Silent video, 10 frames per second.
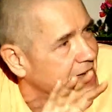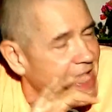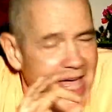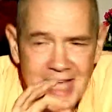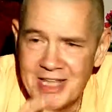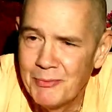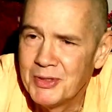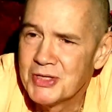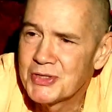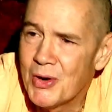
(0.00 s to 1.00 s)
And then with
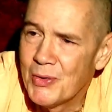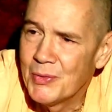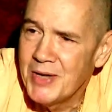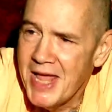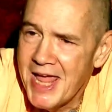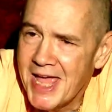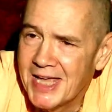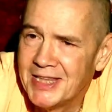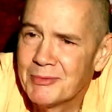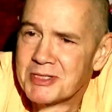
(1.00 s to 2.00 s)
his own
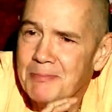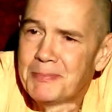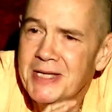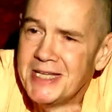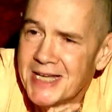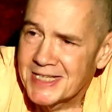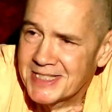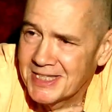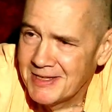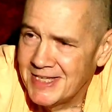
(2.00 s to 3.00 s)
hand, there was a P.S.
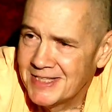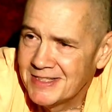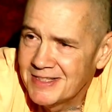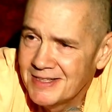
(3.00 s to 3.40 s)
at the end.